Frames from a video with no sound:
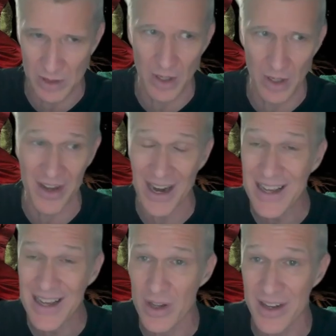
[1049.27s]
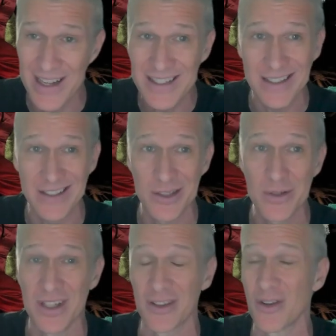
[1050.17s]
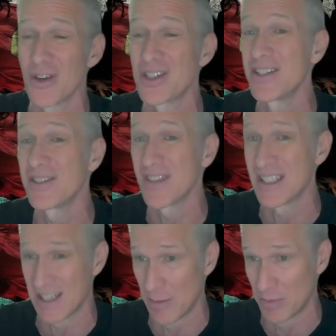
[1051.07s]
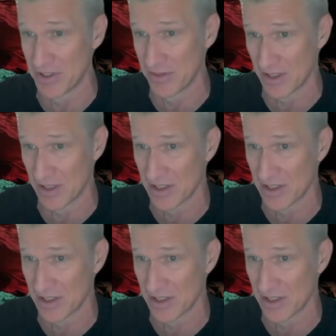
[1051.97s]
Now, one of the nice things too is that there are tons of examples of this.